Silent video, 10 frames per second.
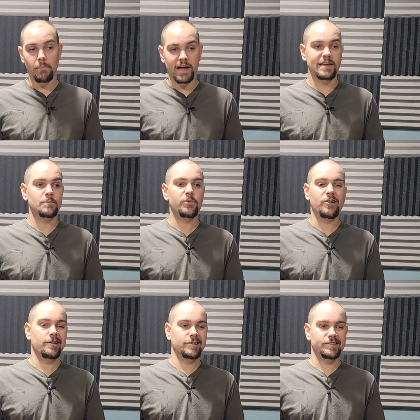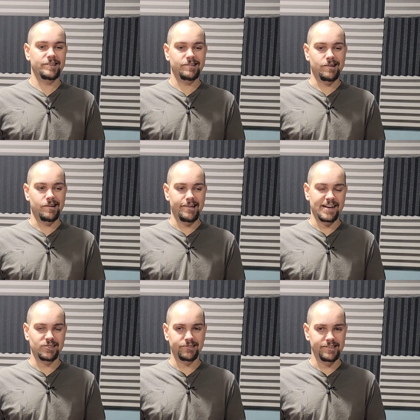buying products and not
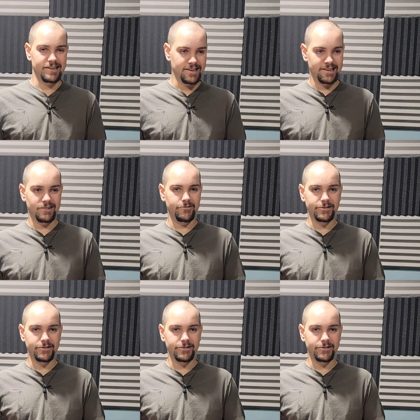actually eating it,